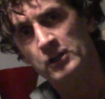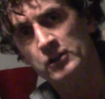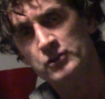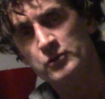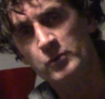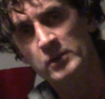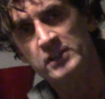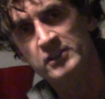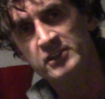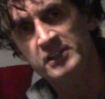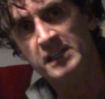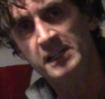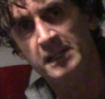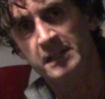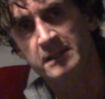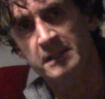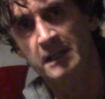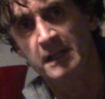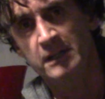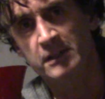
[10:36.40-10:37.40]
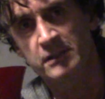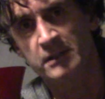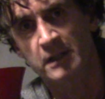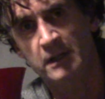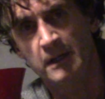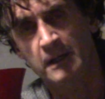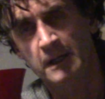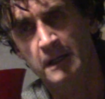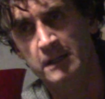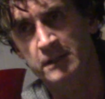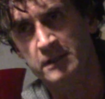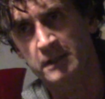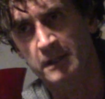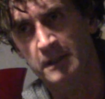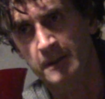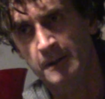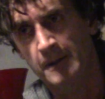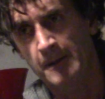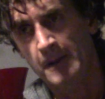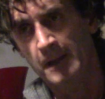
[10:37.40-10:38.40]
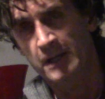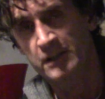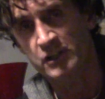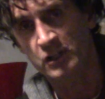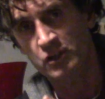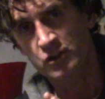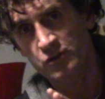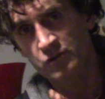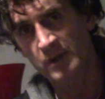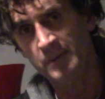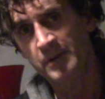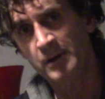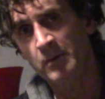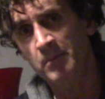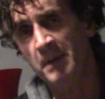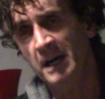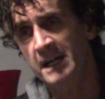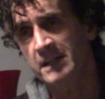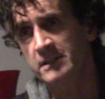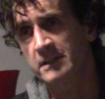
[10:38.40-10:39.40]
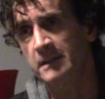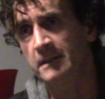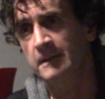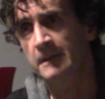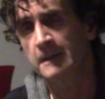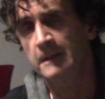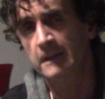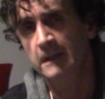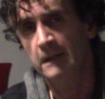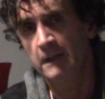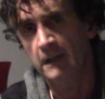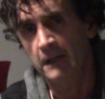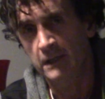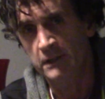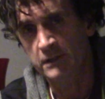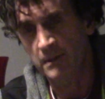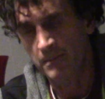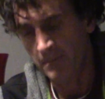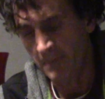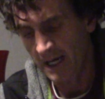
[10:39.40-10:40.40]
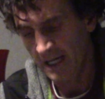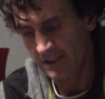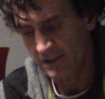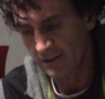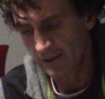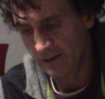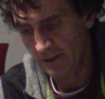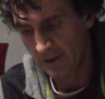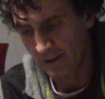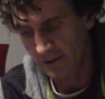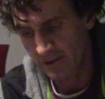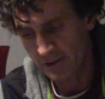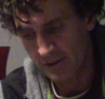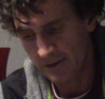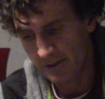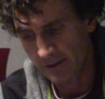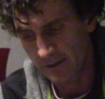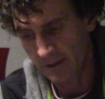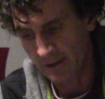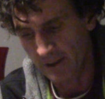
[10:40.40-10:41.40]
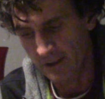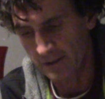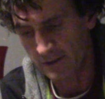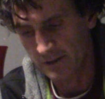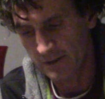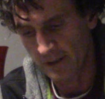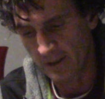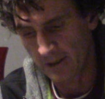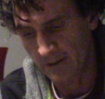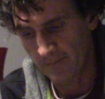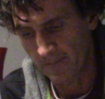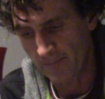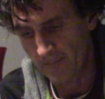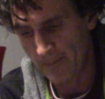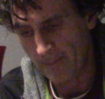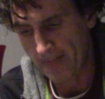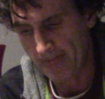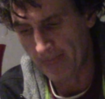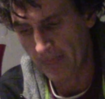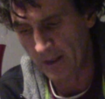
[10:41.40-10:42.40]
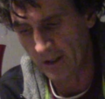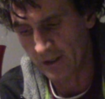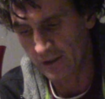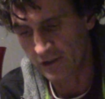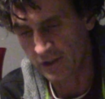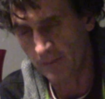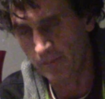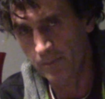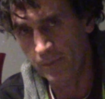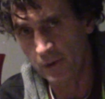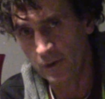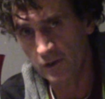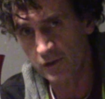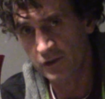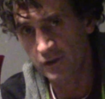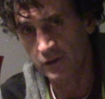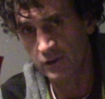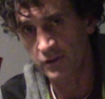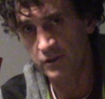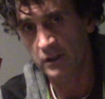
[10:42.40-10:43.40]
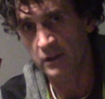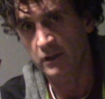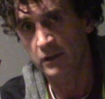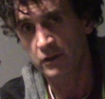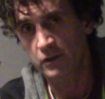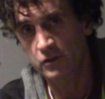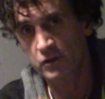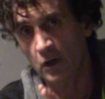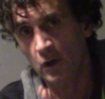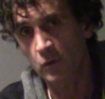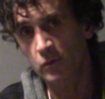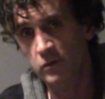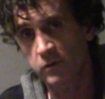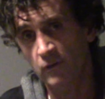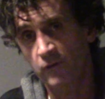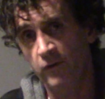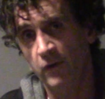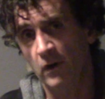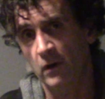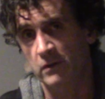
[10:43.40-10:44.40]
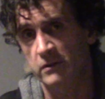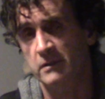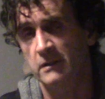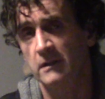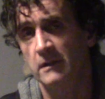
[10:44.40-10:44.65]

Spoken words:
we see it as a criminal matter, as a matter that is the person's total fault,